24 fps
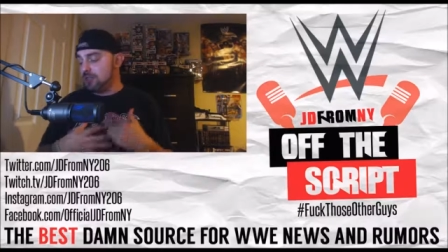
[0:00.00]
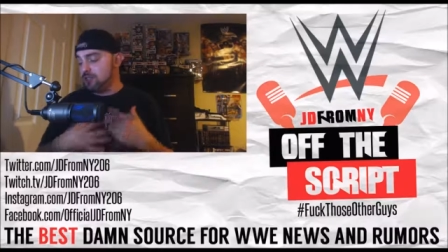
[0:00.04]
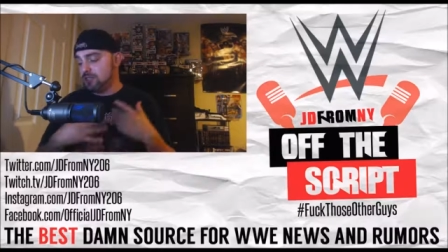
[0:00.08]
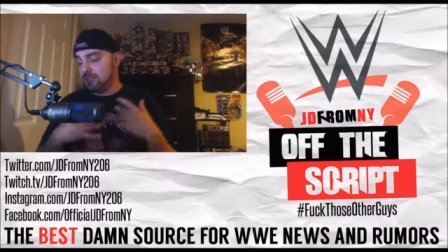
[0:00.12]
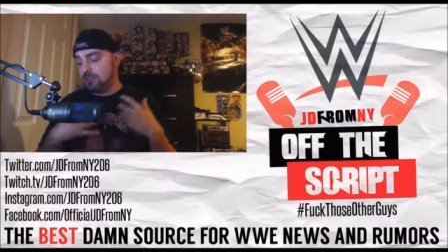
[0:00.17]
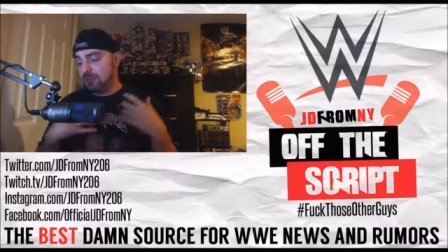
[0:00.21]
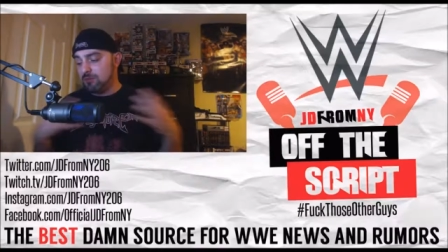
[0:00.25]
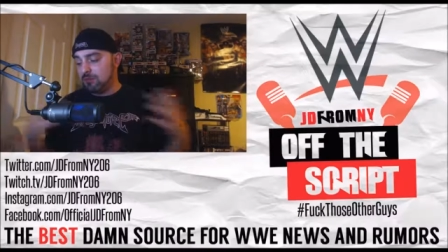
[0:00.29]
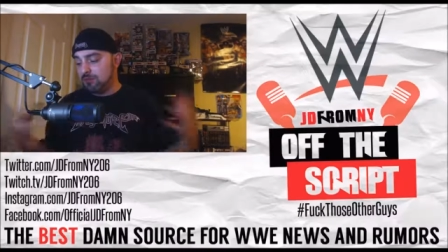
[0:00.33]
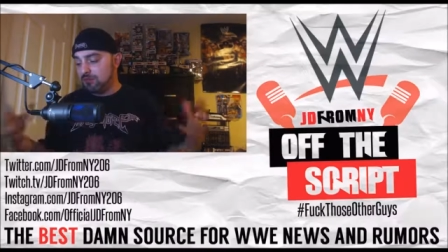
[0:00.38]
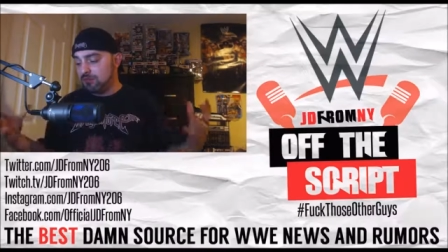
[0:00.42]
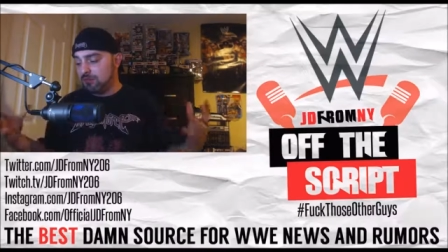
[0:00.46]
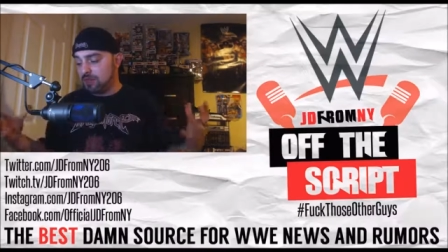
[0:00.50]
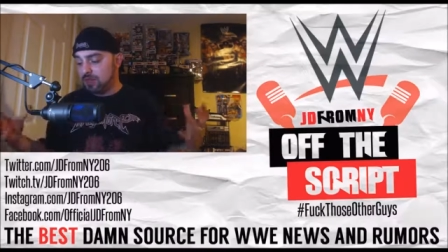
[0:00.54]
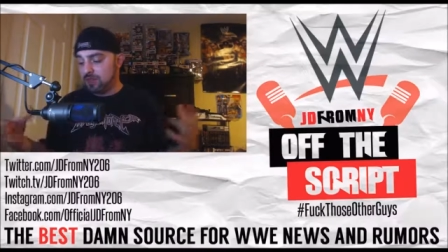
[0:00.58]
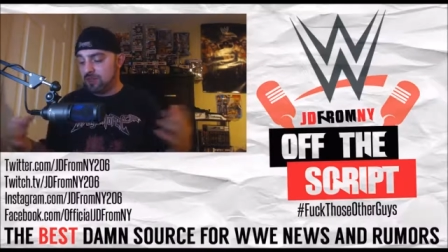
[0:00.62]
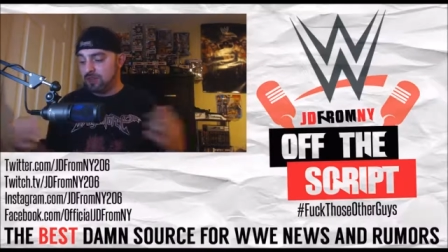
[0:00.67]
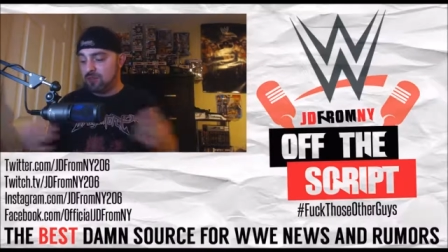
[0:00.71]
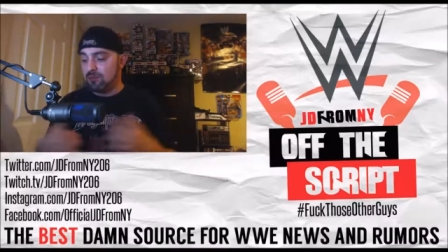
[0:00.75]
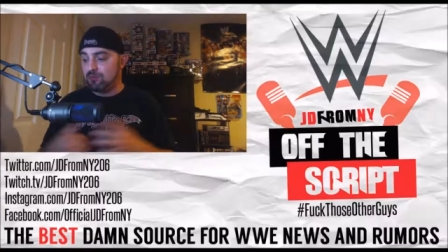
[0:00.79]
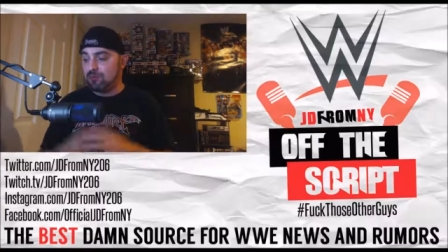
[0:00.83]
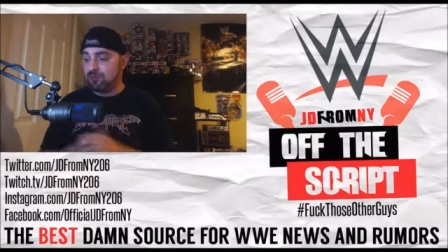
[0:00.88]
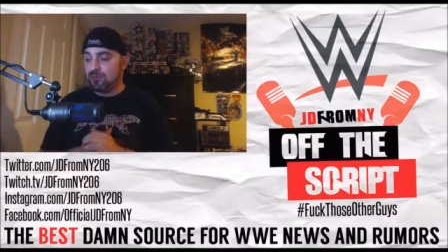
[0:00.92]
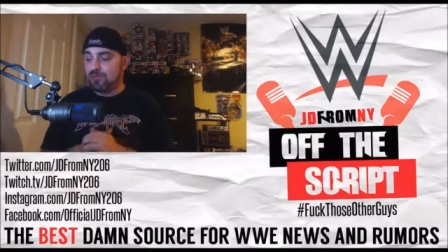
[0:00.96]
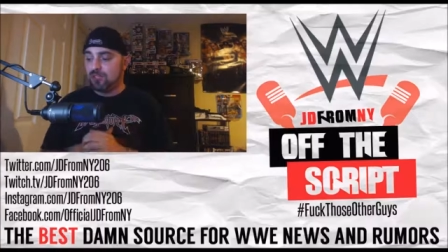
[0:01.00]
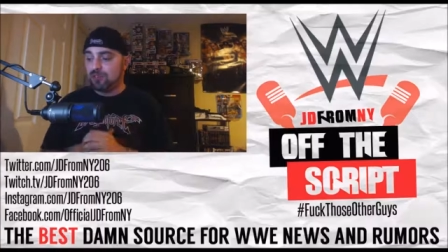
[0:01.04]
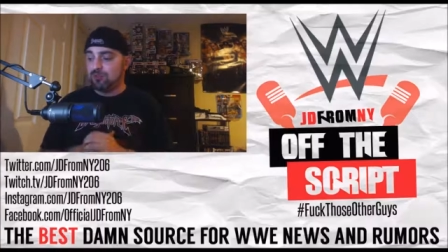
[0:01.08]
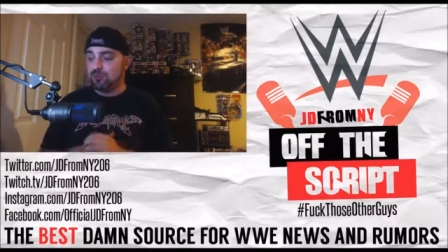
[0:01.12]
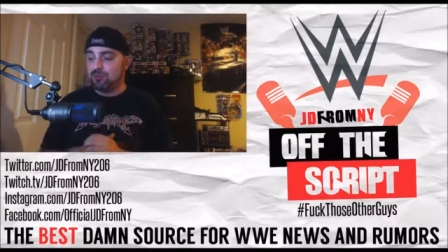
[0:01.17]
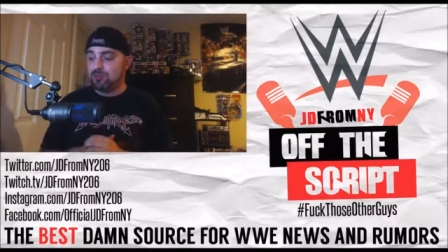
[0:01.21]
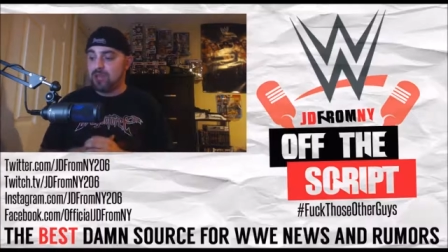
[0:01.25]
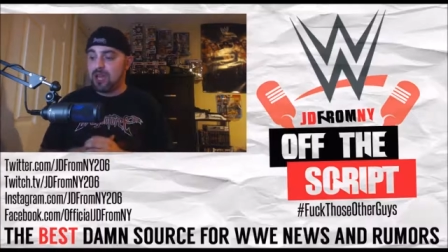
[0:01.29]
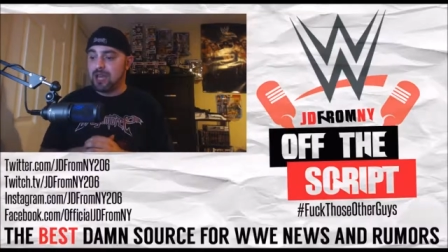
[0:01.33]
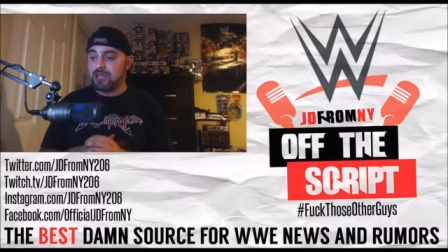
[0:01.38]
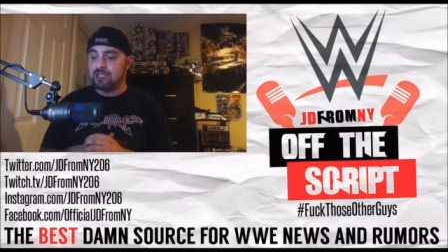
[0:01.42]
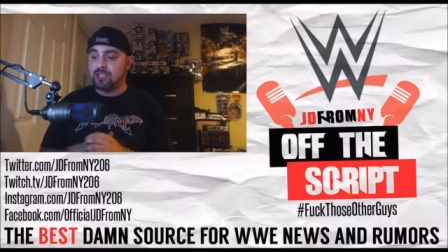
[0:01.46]
It's going to be fucking unbelievable.
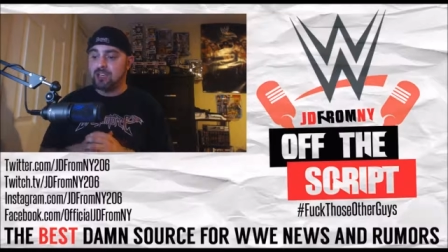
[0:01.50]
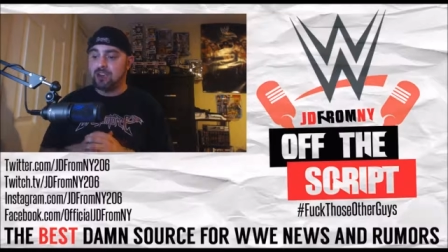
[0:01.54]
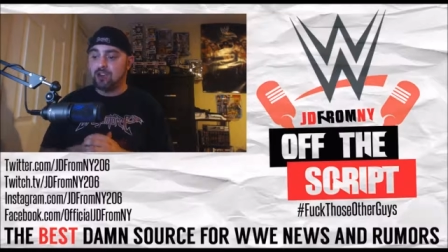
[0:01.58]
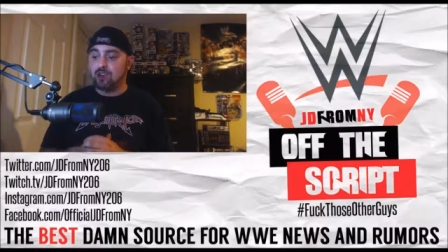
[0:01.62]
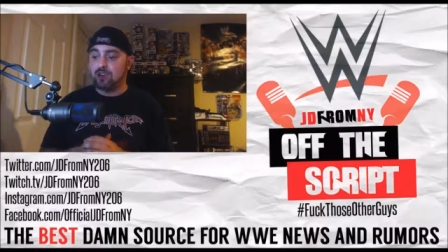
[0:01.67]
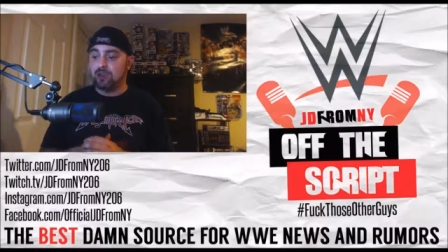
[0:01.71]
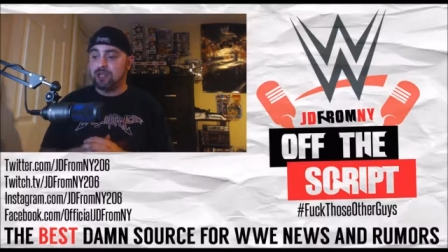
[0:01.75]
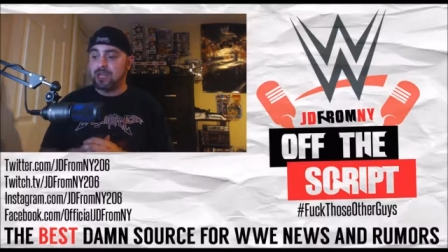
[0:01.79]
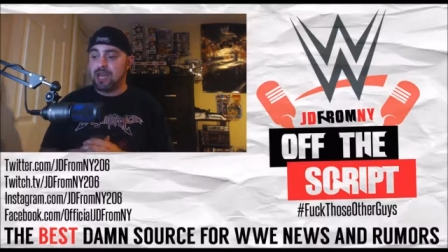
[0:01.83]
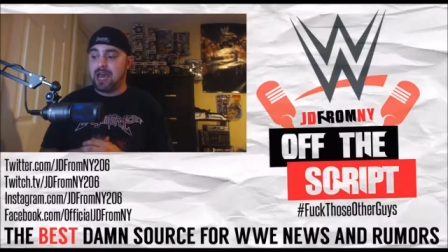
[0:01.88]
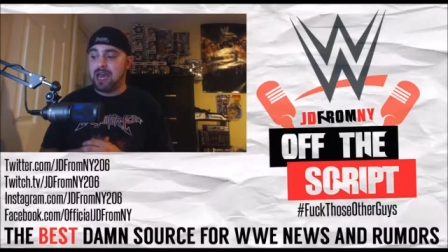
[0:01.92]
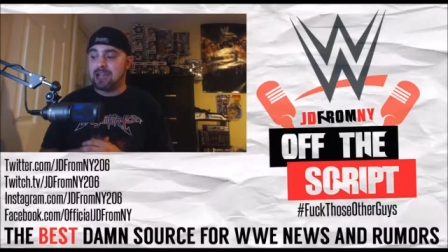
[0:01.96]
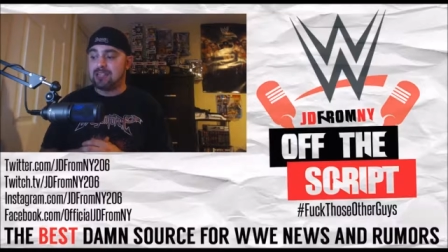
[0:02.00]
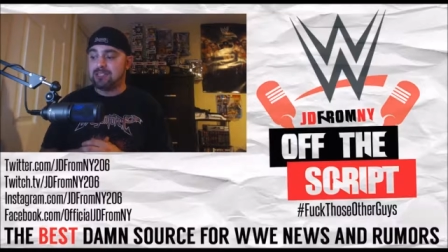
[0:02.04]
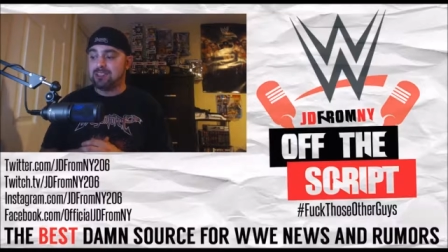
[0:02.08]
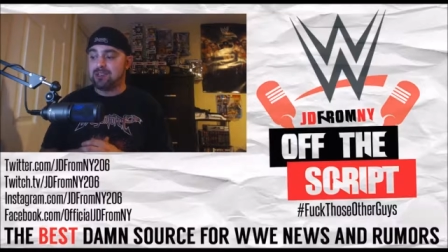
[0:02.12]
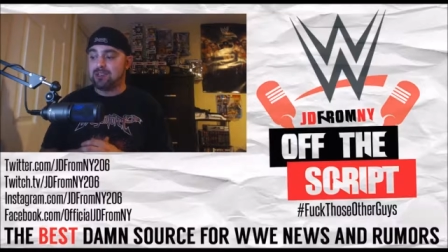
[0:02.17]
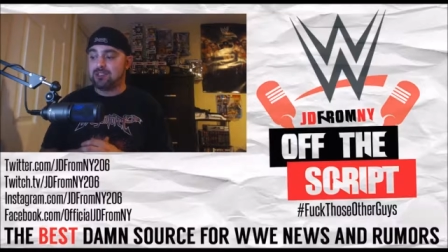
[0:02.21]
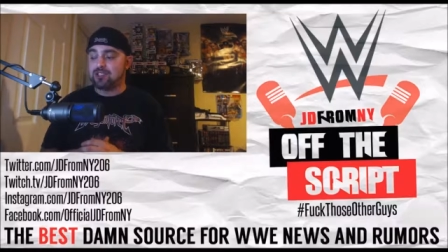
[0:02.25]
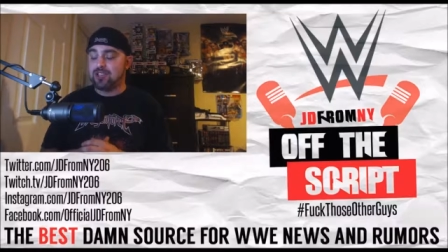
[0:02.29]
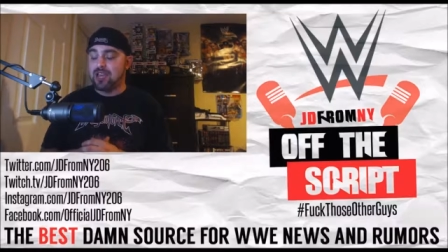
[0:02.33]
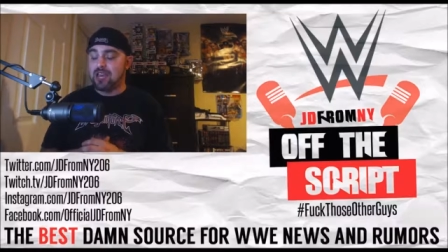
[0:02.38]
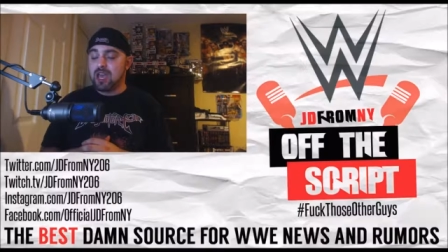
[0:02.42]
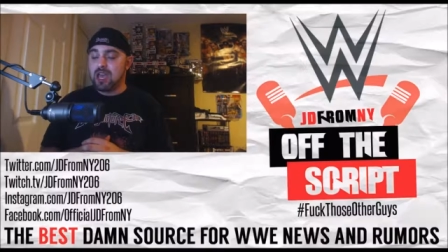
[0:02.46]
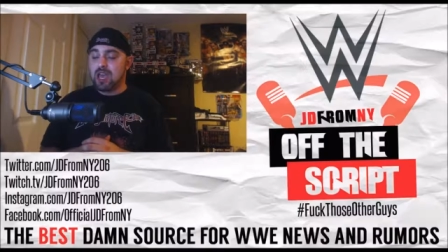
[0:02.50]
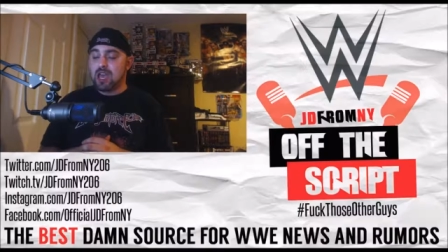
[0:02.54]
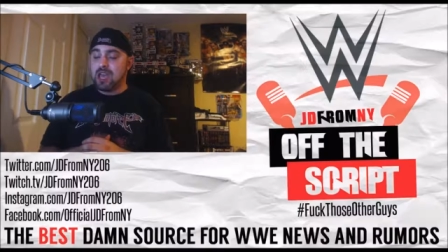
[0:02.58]
You guys get early access,